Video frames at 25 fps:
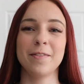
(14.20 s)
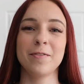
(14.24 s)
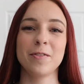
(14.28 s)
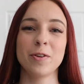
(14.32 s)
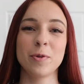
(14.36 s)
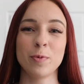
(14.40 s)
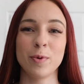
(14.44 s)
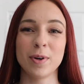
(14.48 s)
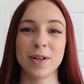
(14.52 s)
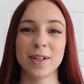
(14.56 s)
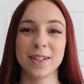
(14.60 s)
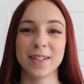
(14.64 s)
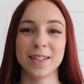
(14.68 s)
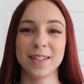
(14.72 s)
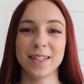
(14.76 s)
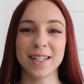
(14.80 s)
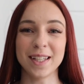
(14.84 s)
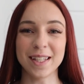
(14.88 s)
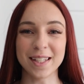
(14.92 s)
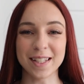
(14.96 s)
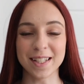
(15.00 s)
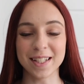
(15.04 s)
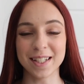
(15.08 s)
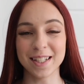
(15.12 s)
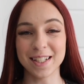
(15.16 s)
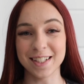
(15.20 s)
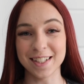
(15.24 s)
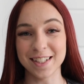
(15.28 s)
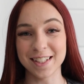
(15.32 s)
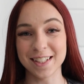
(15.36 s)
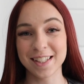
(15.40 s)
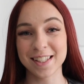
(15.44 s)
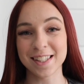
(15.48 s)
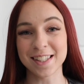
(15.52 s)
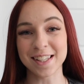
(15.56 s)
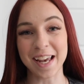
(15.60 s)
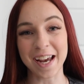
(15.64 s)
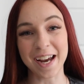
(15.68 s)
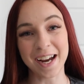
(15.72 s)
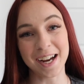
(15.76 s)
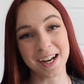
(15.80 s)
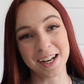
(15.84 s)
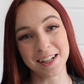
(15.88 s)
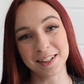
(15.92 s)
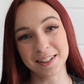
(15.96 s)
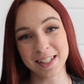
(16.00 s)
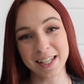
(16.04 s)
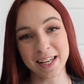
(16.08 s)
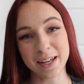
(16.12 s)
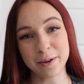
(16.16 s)
everyone, it is
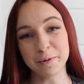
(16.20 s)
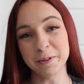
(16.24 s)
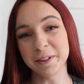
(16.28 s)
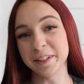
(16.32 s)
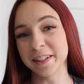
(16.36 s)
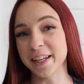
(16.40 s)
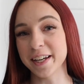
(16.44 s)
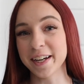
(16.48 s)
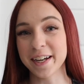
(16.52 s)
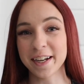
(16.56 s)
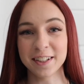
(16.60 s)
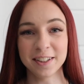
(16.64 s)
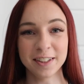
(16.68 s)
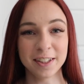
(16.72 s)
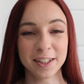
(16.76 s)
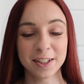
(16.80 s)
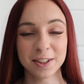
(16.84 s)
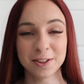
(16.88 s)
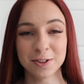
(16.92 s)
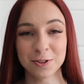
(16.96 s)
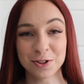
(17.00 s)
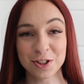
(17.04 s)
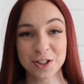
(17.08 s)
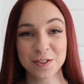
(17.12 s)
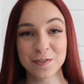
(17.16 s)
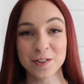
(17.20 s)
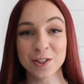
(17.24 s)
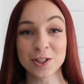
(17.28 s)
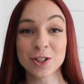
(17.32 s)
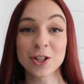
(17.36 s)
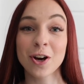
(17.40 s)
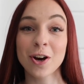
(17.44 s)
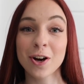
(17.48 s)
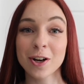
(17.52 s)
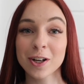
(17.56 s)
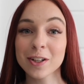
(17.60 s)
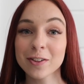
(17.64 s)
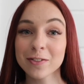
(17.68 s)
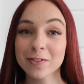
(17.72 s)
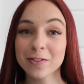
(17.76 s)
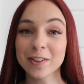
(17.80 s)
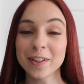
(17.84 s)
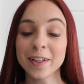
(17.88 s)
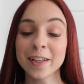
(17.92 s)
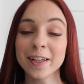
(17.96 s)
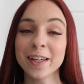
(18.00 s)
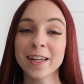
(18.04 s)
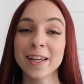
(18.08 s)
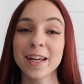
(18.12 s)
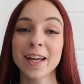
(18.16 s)
Allie with Allie Canals
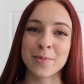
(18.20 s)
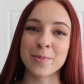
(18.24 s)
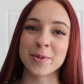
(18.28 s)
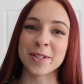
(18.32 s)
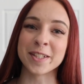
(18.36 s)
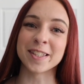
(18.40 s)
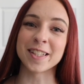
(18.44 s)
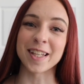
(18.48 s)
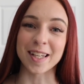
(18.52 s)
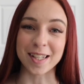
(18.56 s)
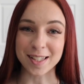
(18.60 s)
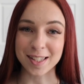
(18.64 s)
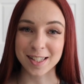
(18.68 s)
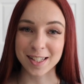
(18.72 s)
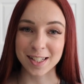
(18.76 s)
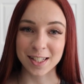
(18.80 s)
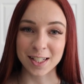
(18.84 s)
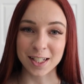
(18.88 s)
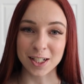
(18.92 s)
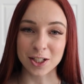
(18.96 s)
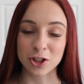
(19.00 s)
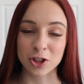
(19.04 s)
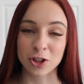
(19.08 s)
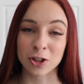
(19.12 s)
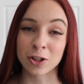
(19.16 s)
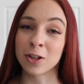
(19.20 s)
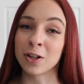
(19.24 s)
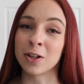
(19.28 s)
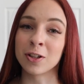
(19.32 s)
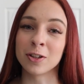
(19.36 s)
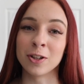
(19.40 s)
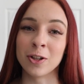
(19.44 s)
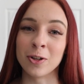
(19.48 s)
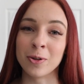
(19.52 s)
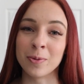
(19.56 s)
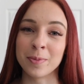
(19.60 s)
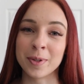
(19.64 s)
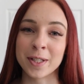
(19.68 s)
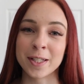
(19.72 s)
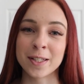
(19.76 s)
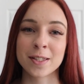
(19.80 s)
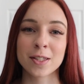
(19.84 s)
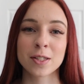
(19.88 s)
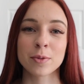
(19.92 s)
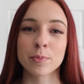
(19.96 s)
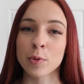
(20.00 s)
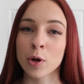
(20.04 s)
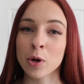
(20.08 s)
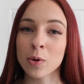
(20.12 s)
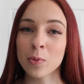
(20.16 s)
Photography. I'm a destination elopement,
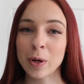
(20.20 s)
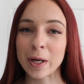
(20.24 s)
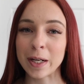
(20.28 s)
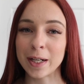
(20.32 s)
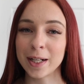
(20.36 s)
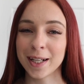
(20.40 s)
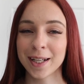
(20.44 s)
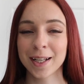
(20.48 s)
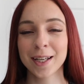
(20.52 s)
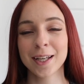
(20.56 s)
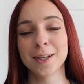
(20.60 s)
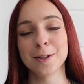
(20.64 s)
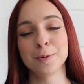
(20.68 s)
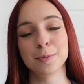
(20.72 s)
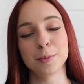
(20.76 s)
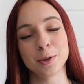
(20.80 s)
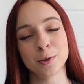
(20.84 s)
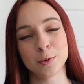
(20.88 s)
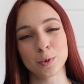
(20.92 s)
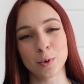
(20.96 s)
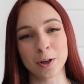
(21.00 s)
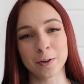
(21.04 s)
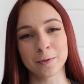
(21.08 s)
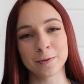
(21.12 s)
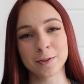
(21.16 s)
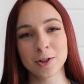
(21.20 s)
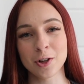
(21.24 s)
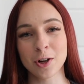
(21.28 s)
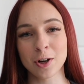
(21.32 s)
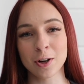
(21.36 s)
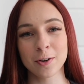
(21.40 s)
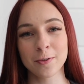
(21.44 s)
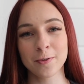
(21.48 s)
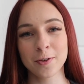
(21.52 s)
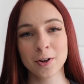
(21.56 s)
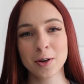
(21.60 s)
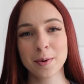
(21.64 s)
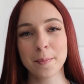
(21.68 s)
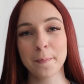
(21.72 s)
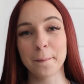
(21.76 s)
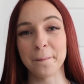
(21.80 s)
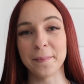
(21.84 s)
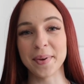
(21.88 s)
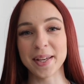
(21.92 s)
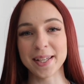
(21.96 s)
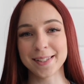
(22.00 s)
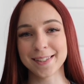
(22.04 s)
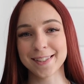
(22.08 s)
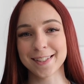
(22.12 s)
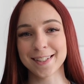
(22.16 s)
small wedding, and boudoir photographer
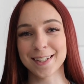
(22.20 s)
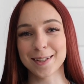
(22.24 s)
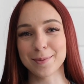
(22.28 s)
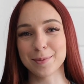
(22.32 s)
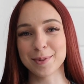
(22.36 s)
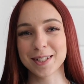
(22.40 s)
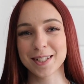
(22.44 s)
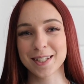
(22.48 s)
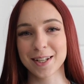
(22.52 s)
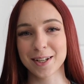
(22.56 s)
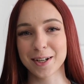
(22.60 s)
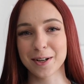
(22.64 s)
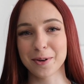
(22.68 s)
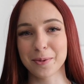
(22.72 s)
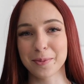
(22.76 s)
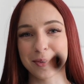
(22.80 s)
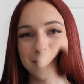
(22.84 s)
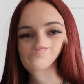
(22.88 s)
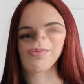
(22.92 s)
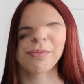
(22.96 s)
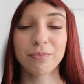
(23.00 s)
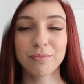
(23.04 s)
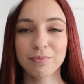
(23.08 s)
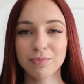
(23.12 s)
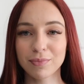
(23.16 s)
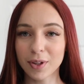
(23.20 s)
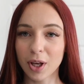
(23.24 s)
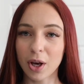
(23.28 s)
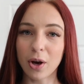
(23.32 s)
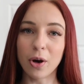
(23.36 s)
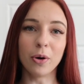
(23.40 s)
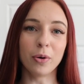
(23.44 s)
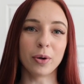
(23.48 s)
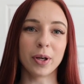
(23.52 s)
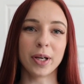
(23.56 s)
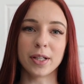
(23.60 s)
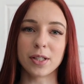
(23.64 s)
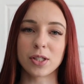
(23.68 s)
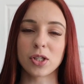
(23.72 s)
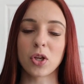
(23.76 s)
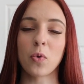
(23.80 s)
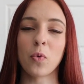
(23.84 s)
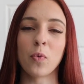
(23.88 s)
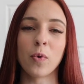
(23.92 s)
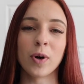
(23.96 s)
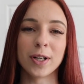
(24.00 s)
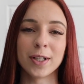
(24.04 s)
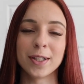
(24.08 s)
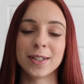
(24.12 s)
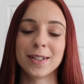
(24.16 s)
based in Edmonton, Alberta. Okay, so
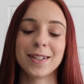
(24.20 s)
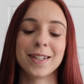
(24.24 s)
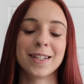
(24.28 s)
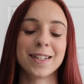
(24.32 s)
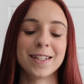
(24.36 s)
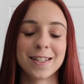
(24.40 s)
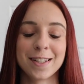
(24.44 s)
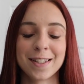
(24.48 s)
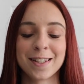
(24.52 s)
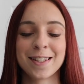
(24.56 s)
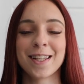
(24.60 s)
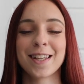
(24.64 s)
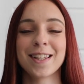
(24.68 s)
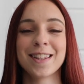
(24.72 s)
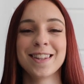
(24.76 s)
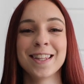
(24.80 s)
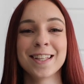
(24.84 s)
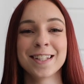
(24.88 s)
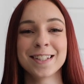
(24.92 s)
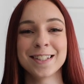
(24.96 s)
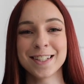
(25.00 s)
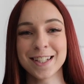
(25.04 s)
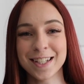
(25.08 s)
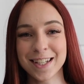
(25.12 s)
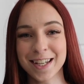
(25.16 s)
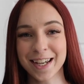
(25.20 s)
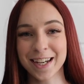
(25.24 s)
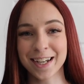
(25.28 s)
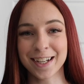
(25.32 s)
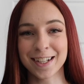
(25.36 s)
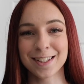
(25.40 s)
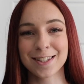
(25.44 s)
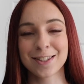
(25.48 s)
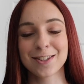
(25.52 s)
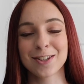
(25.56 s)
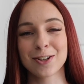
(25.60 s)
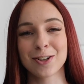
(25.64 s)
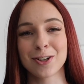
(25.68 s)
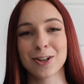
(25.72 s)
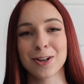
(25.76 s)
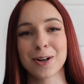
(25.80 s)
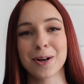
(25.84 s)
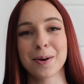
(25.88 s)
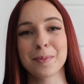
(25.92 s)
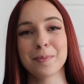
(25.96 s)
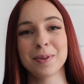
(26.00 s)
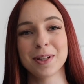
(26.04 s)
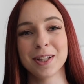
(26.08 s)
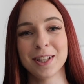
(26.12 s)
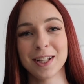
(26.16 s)
what is the Dehancer
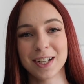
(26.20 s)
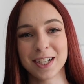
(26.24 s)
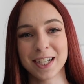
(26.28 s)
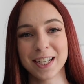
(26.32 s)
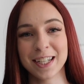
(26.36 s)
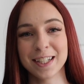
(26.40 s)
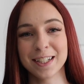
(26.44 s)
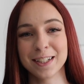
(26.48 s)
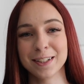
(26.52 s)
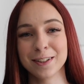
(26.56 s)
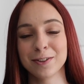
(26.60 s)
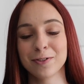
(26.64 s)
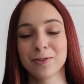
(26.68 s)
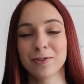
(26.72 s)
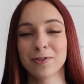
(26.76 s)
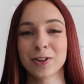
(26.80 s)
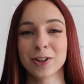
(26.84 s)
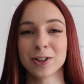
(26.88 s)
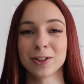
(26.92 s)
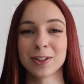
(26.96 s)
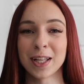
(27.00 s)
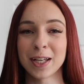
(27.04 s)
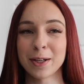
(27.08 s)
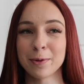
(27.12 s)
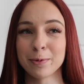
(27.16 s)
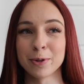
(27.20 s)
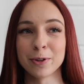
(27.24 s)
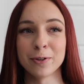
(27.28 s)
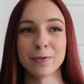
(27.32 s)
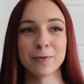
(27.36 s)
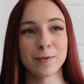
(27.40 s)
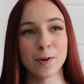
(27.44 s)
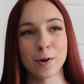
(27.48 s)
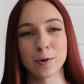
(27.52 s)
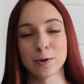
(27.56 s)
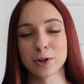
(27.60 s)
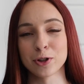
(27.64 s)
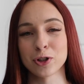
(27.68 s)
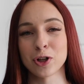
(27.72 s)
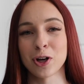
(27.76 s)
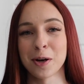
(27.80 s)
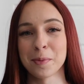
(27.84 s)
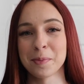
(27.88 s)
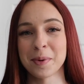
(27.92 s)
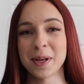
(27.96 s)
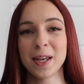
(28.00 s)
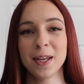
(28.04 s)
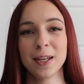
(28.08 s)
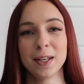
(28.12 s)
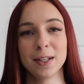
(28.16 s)
plugin for Lightroom,
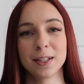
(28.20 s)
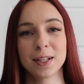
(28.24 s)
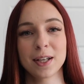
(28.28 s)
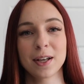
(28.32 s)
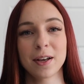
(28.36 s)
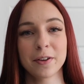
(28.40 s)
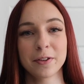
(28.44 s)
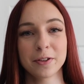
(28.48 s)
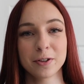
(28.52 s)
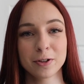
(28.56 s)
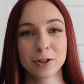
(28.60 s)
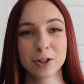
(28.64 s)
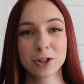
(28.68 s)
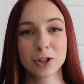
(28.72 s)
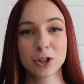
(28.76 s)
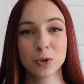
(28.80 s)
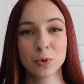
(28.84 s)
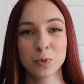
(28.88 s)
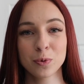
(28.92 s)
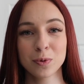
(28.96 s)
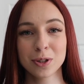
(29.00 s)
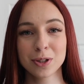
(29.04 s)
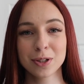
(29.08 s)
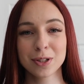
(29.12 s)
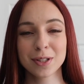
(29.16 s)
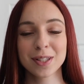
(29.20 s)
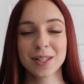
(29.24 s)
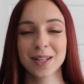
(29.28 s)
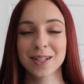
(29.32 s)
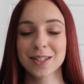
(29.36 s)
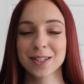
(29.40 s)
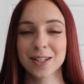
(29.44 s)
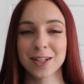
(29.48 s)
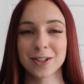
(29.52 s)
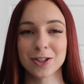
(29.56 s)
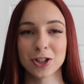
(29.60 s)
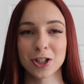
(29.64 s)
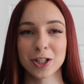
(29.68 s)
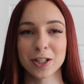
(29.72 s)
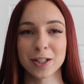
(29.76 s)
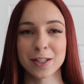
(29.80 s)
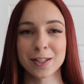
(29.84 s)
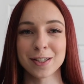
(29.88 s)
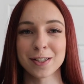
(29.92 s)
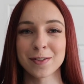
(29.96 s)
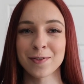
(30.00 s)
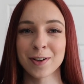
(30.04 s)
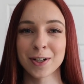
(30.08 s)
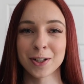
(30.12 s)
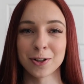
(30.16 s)
Photoshop, and other tools such
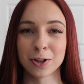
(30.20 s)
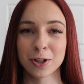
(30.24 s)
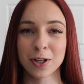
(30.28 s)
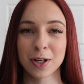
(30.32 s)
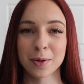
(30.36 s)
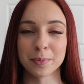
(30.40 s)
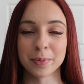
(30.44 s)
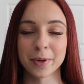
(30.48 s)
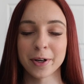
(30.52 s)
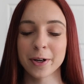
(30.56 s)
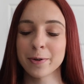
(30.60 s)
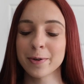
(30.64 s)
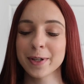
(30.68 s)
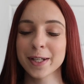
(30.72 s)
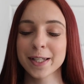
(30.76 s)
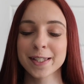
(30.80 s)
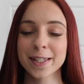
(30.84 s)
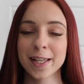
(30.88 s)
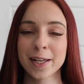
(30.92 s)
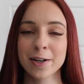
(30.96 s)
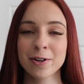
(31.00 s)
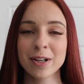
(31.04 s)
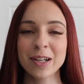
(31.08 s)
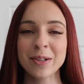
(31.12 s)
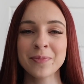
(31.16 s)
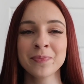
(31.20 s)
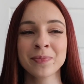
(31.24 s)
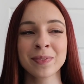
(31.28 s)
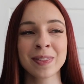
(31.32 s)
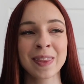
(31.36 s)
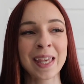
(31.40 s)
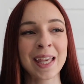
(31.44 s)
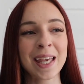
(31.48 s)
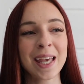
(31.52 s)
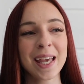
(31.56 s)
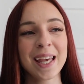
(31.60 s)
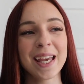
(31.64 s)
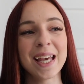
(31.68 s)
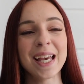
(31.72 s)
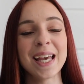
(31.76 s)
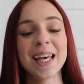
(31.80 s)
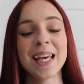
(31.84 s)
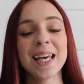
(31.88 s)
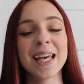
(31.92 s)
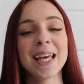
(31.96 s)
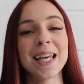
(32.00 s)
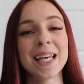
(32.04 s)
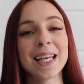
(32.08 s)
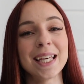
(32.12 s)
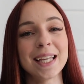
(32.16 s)
as Final Cut Pro, etc.?
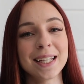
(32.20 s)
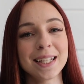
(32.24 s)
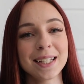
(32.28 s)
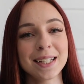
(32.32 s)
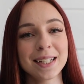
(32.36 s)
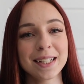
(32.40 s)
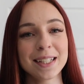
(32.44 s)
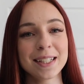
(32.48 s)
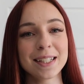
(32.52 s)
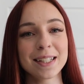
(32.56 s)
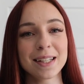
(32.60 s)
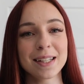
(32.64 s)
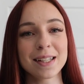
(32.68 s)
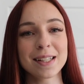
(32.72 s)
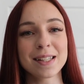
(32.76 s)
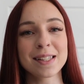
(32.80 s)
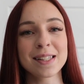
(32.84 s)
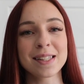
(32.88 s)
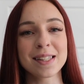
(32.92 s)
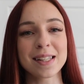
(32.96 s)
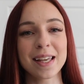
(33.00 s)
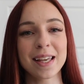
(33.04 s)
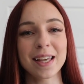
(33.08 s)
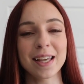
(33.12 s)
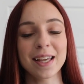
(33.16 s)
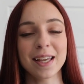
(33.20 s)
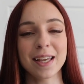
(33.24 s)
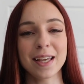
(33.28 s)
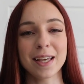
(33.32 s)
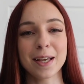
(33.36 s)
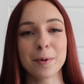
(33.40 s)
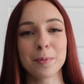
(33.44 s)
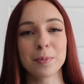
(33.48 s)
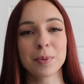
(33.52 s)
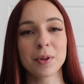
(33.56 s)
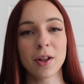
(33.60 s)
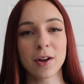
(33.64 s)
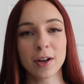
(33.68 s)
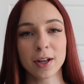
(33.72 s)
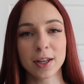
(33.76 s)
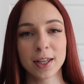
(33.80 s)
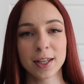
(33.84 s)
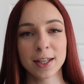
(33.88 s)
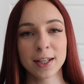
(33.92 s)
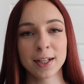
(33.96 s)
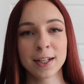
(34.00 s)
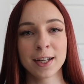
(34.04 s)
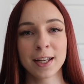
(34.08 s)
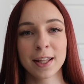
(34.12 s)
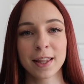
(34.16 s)
It is a
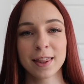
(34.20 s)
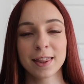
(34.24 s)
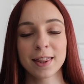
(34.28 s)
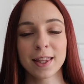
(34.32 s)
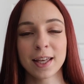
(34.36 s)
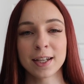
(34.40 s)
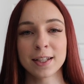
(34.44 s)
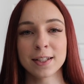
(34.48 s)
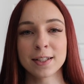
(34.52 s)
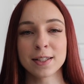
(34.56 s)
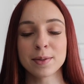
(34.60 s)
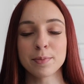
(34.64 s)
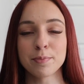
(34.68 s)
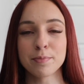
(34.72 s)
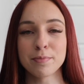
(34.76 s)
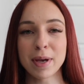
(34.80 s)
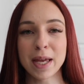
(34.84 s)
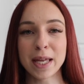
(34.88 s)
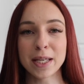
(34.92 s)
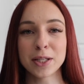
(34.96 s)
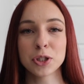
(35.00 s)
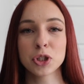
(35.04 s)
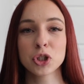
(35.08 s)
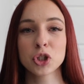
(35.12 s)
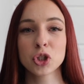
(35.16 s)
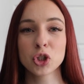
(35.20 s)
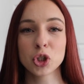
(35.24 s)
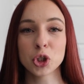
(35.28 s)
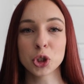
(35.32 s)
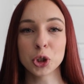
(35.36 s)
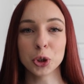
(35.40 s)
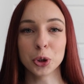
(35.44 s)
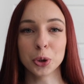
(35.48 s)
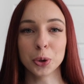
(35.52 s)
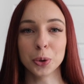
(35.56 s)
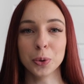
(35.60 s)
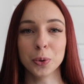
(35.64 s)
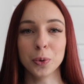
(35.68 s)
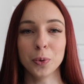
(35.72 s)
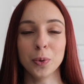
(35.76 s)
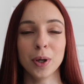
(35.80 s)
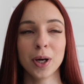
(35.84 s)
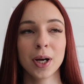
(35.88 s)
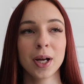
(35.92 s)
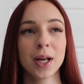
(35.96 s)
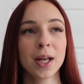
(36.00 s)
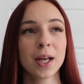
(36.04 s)
plugin that is meant to